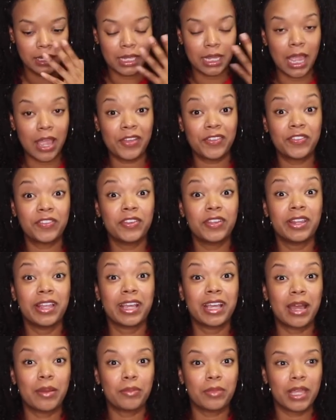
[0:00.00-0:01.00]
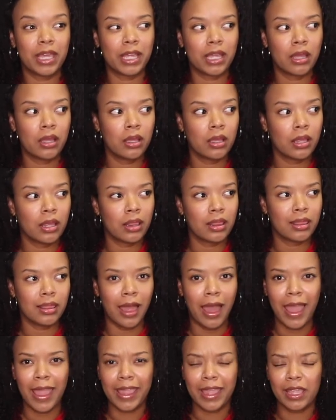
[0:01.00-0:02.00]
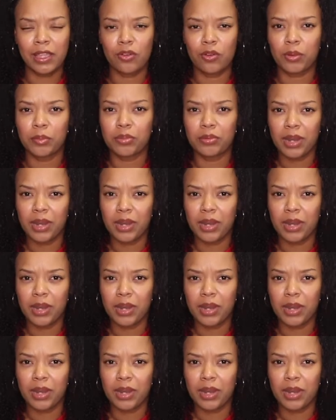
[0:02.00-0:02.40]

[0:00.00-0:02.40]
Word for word: Like, I feel like I'm like, lying or